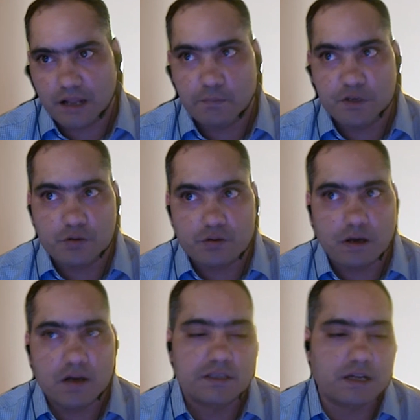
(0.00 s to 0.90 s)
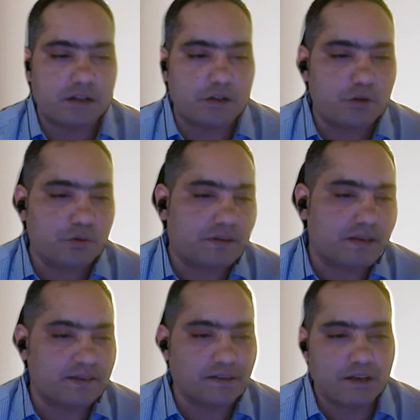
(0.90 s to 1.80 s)
help me to learn certain new
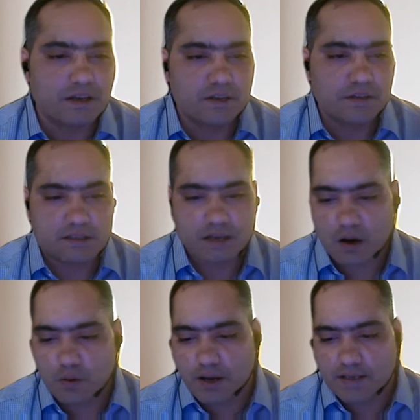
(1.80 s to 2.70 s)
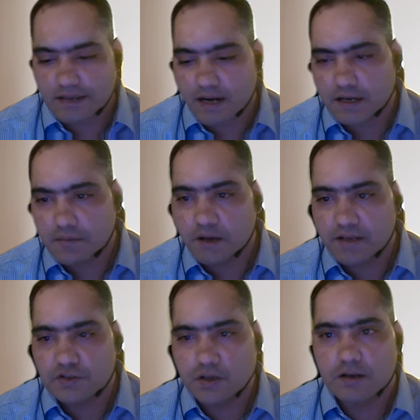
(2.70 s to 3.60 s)
things. That's how I started
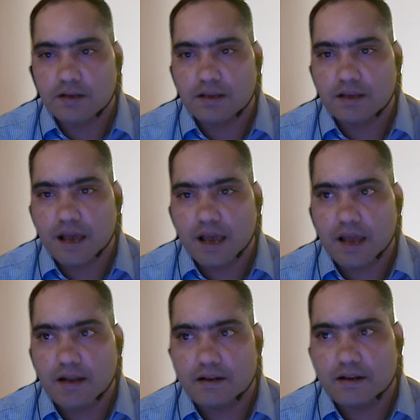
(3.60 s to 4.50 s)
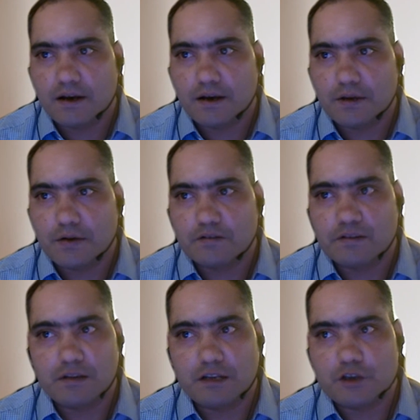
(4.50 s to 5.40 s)
my journey. And
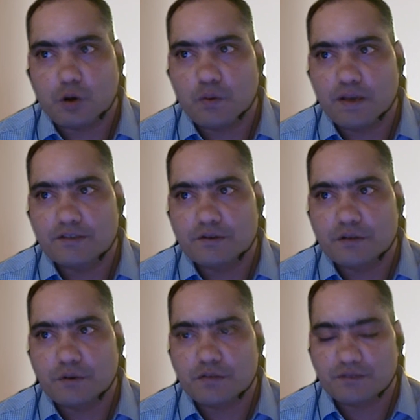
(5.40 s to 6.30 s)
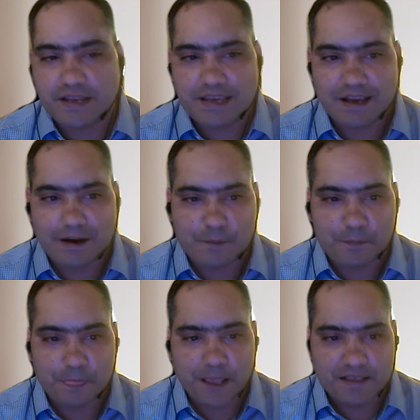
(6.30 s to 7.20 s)
it was very
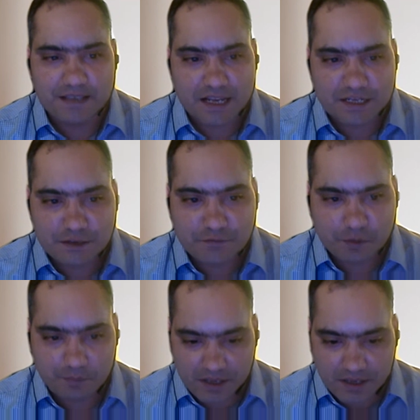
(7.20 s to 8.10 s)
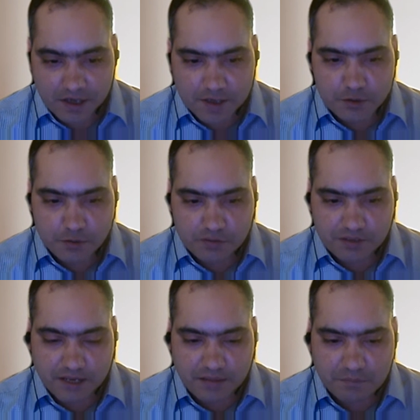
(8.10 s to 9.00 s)
challenging for me to
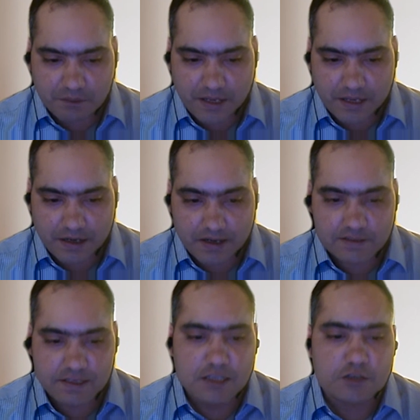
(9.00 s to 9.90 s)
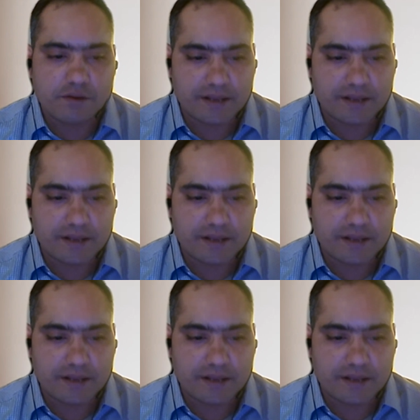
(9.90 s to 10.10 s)
take my skills to